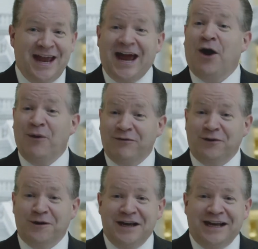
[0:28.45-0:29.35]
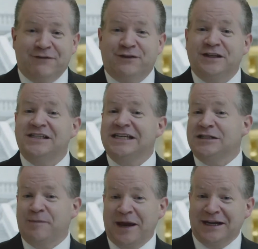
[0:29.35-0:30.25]
However, if the
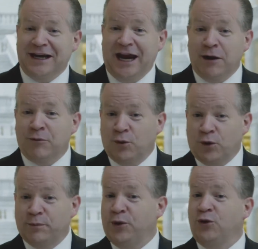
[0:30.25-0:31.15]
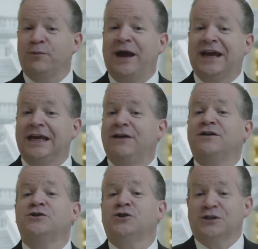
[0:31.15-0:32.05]
C-SPAN camera were pulled back
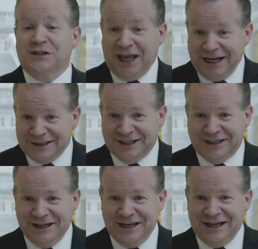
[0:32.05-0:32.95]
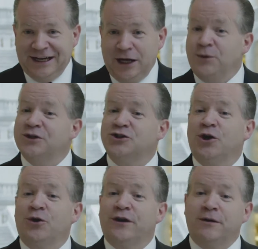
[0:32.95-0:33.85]
even just slightly, it would
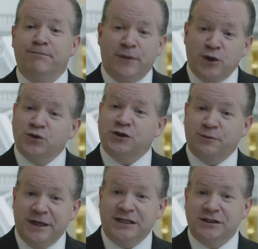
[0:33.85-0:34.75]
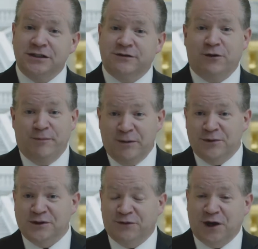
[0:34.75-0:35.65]
show that most speeches from
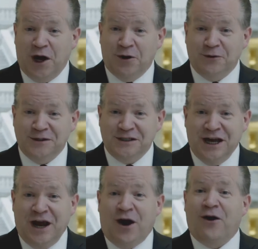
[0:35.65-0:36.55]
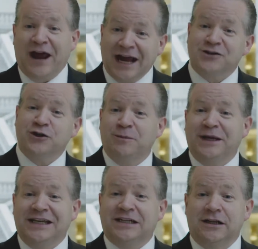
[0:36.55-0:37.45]
members of Congress are actually
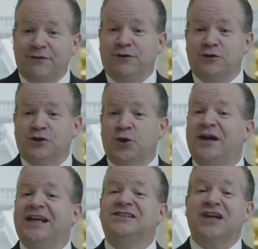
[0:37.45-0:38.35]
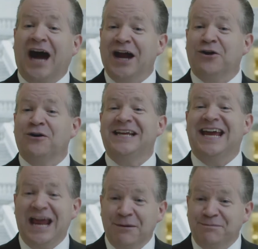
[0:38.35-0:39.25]
being delivered to an
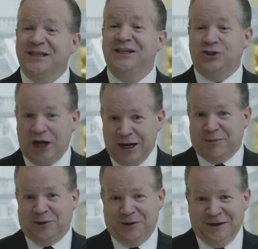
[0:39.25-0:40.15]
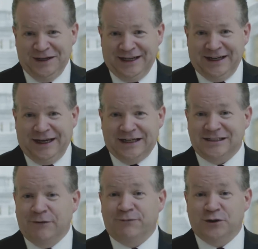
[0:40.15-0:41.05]
entirely empty chamber,
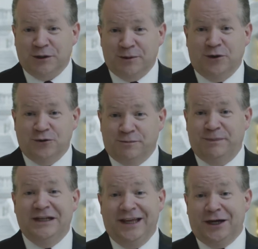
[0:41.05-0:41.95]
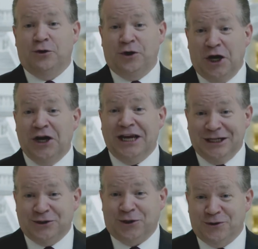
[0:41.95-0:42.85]
except for some of those beleaguered young
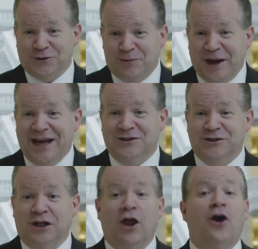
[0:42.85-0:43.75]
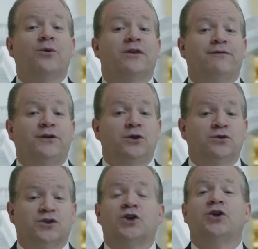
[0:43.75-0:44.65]
interns or pages, along with a
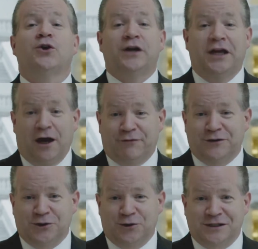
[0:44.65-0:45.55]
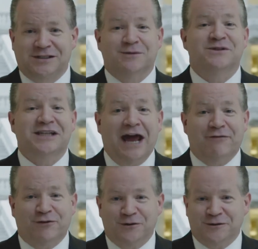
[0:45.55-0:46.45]
few security officers and some
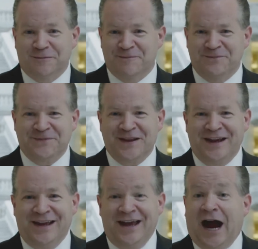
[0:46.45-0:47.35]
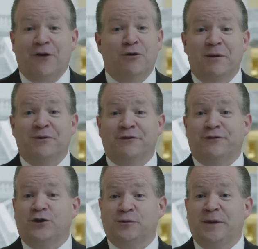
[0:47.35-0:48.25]
staffers. I remember the
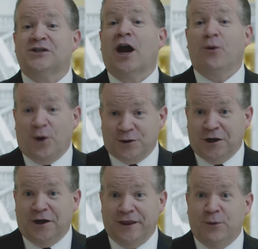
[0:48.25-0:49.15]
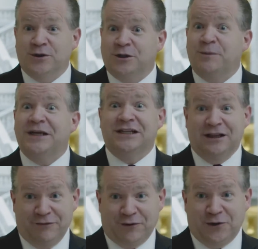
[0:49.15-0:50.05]
first speech I worked on that was to be
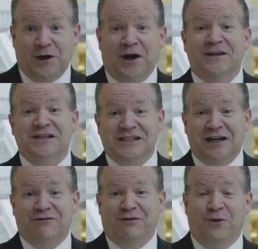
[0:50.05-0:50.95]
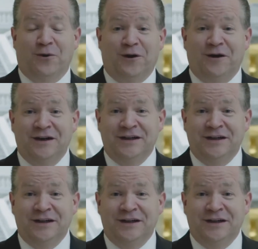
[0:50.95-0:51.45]
delivered on the Senate floor.